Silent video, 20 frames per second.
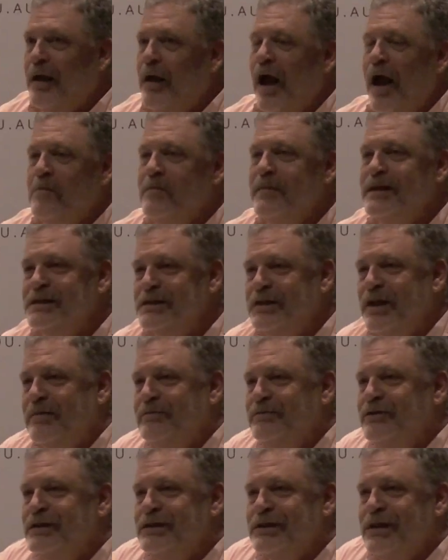I, I messed up
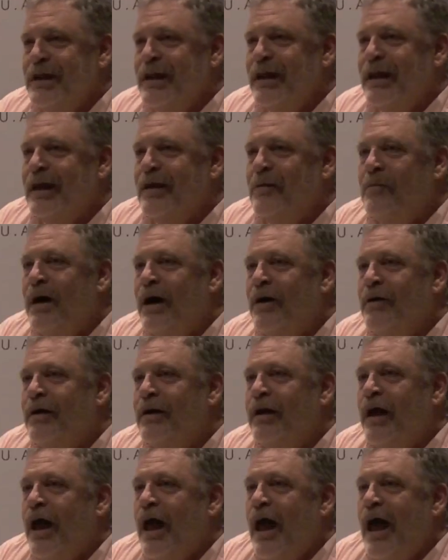just thinking about it.